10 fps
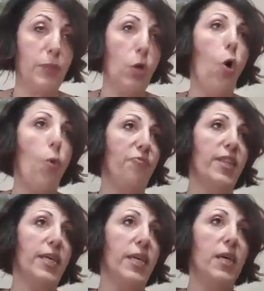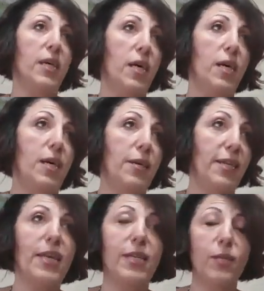hopefully
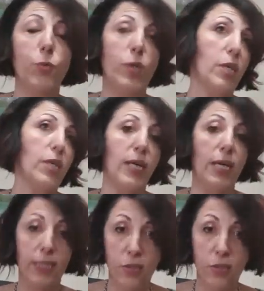then we're gonna